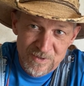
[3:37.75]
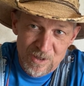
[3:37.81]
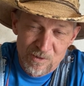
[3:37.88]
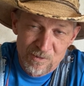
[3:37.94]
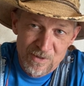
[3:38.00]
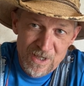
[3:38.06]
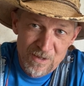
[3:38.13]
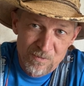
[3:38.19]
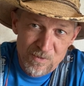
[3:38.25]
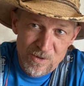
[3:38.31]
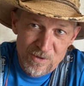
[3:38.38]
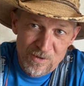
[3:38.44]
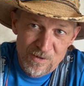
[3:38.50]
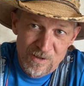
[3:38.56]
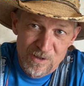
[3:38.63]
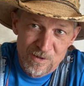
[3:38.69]
on that
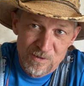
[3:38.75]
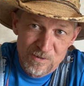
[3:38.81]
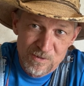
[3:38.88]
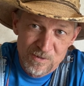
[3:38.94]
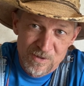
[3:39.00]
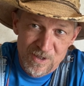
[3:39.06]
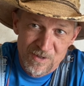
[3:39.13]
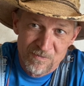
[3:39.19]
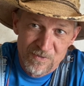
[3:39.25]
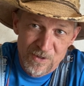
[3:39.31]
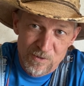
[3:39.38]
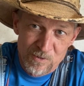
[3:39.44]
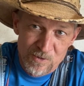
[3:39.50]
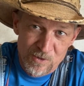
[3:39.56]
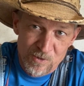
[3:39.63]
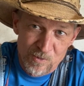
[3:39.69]
water hose and
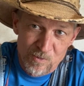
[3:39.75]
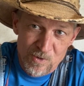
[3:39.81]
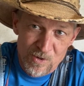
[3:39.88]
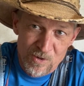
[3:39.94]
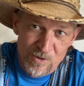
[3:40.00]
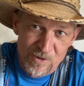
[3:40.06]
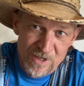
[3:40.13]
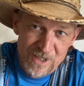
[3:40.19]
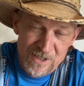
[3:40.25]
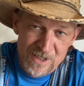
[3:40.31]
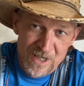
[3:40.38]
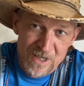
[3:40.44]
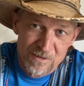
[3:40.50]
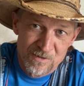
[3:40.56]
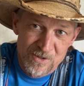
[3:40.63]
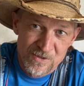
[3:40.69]
filter the water as
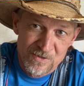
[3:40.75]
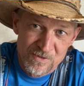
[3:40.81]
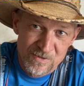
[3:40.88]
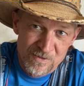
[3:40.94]
I was